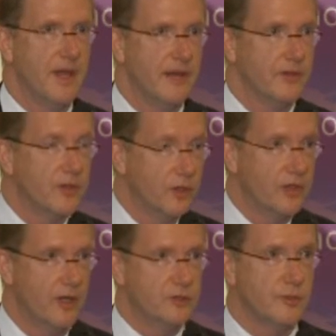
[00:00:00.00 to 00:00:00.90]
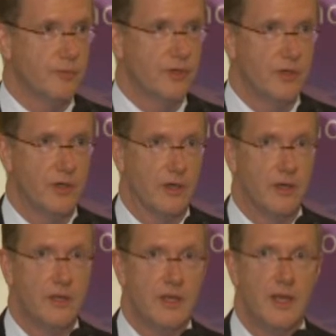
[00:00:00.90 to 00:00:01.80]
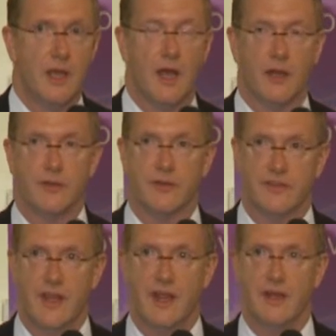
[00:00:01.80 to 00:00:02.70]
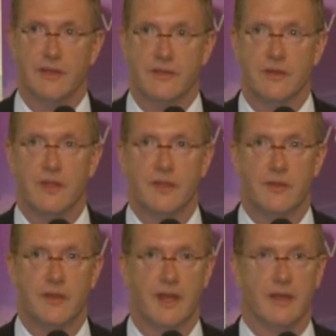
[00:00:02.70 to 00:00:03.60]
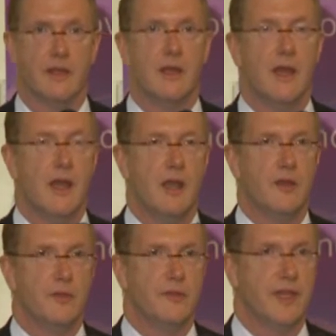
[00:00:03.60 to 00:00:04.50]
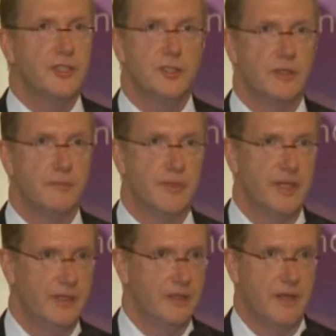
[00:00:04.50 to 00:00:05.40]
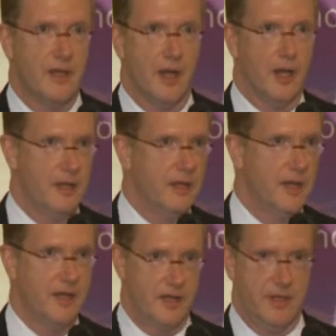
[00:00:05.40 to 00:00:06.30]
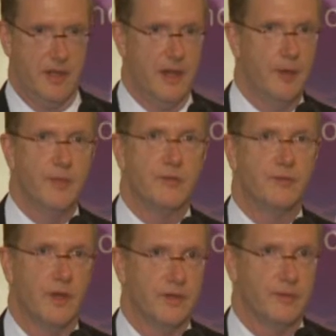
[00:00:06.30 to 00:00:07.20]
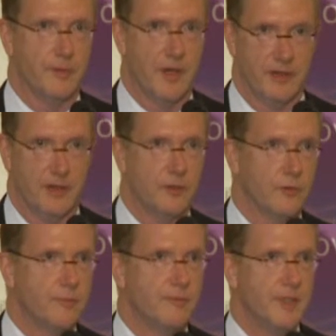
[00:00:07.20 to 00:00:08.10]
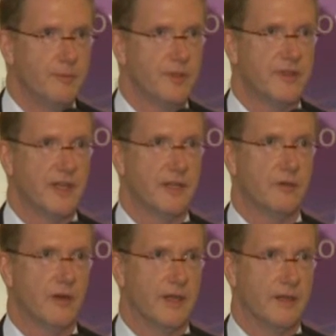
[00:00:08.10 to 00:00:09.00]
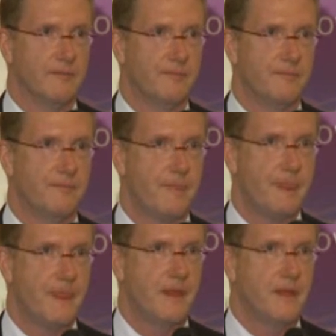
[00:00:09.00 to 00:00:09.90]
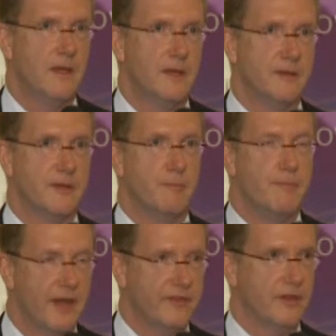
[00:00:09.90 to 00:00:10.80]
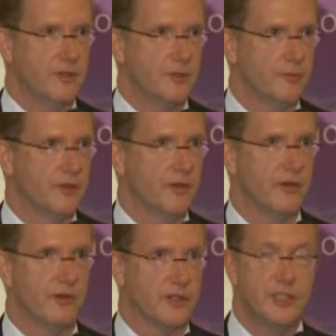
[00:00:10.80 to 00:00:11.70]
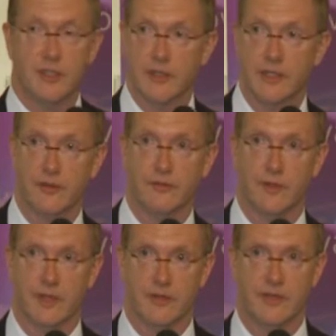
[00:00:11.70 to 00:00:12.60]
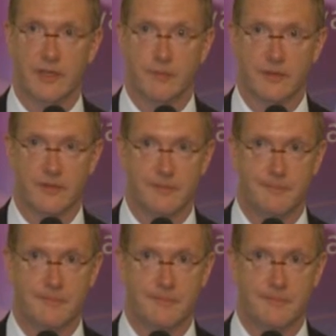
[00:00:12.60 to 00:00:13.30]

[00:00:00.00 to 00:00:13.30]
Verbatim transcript: And the good entrepreneur understands that they shouldn't be up in front of a, a, group of people taking credit. The best entrepreneurs are cheerleaders for their teams.